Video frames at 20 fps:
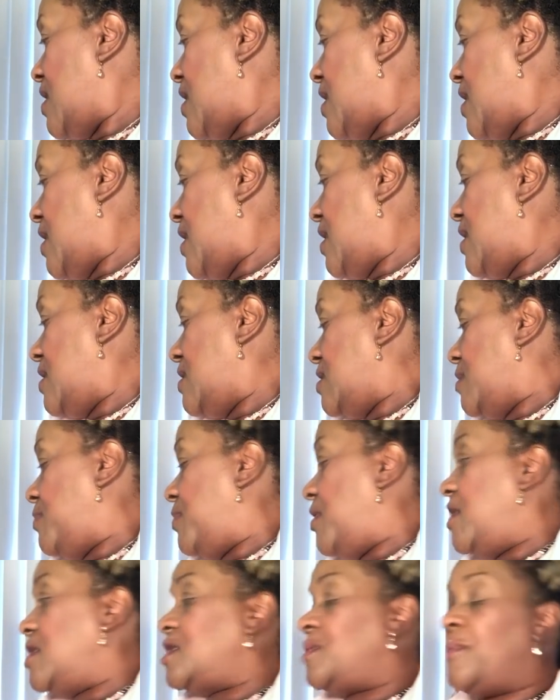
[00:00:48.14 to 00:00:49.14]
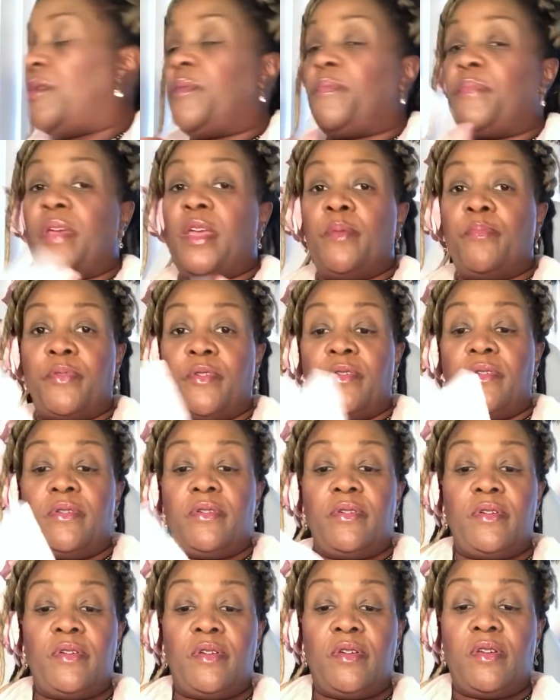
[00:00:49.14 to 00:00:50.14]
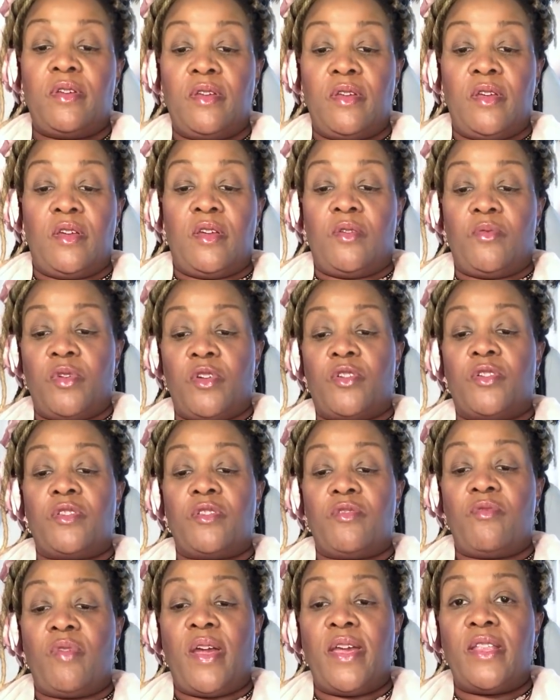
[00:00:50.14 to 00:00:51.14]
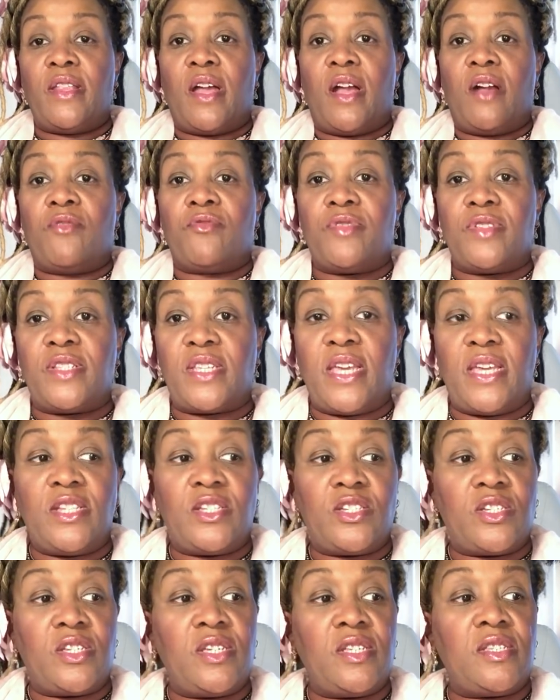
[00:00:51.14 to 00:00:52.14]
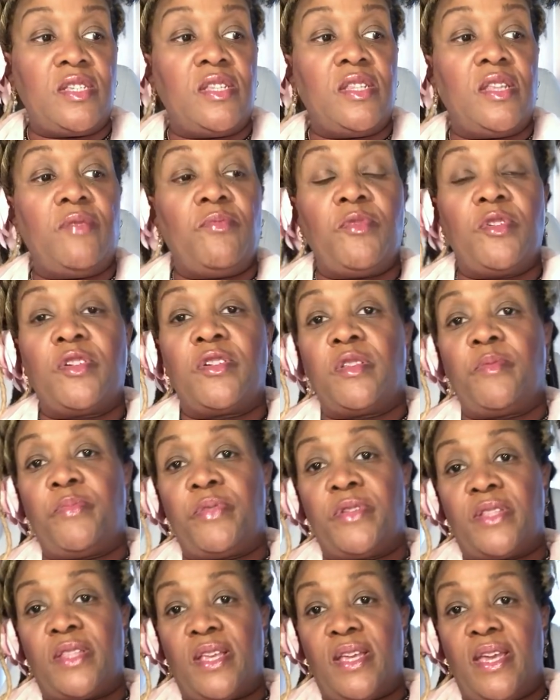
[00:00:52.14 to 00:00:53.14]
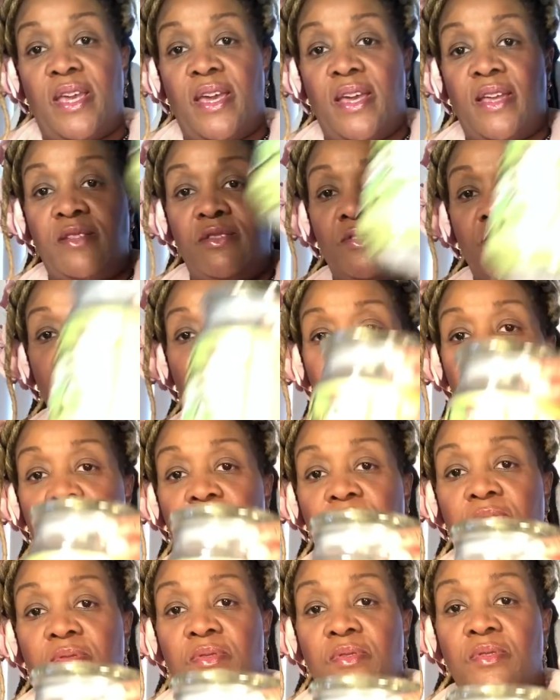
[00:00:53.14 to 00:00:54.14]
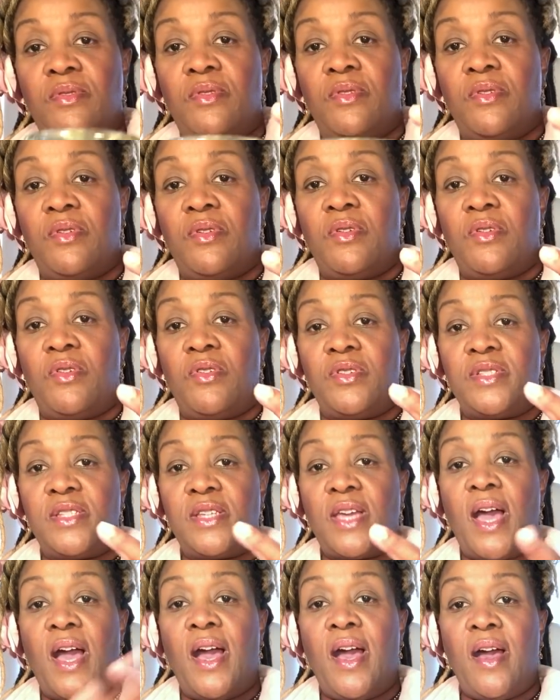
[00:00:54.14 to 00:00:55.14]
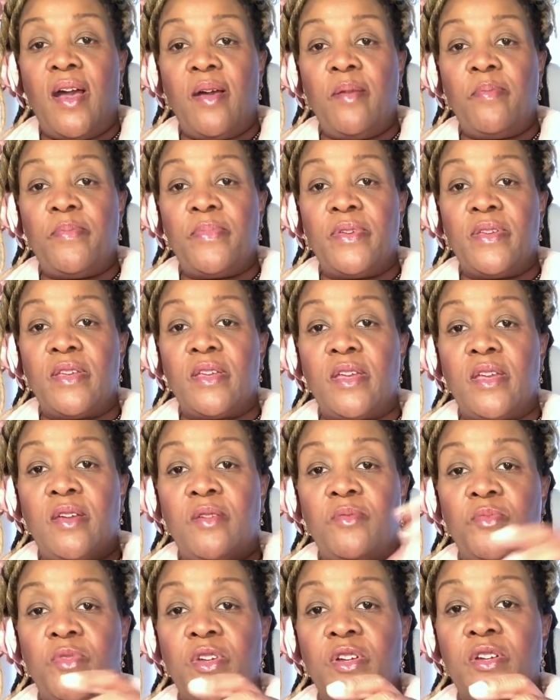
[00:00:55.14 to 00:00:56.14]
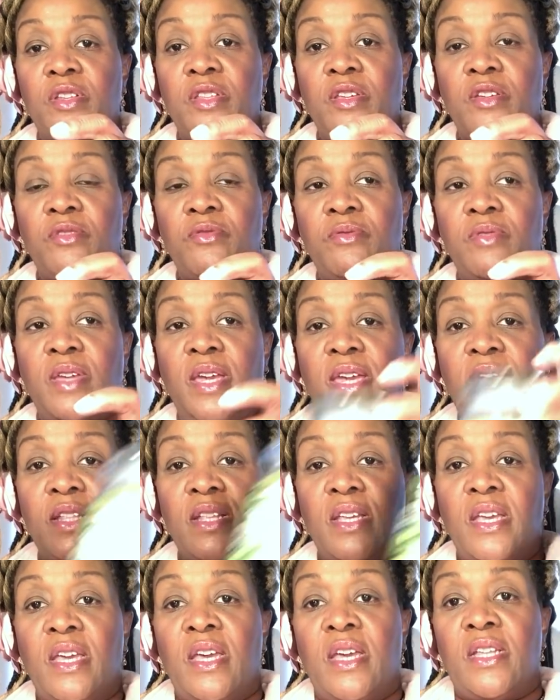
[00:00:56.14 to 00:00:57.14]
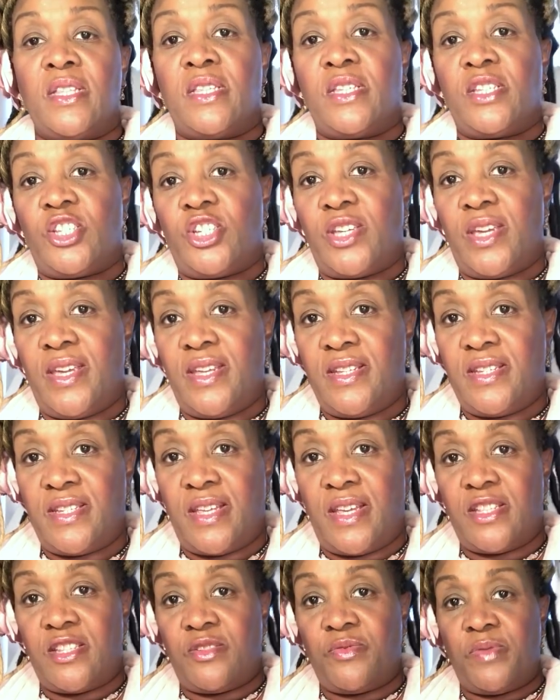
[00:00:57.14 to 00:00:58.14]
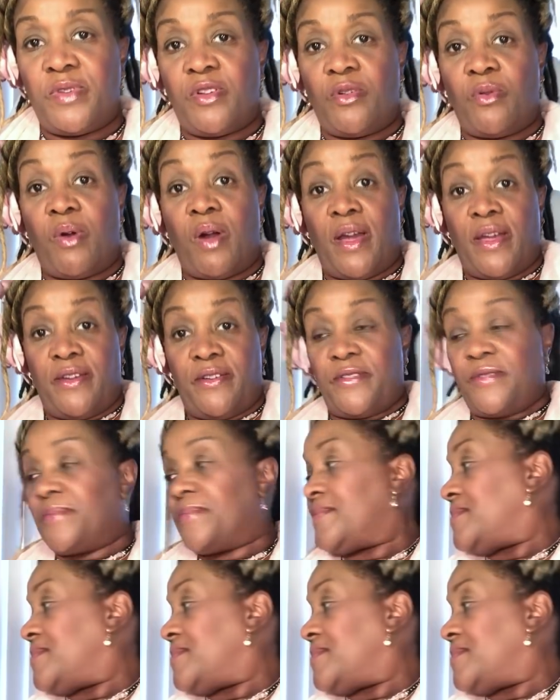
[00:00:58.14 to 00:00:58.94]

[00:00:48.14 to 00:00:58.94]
And the parchment paper, we're going to write our intentions, and then we're going to put the candle on top, and we're going to create the change that's required.